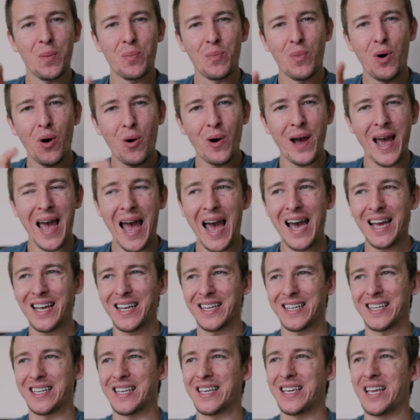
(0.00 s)

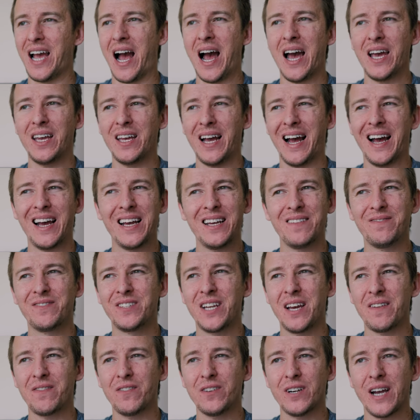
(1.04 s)
Mahogany, I, I've
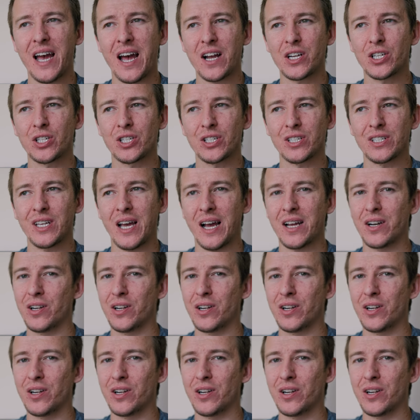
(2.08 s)
never actually,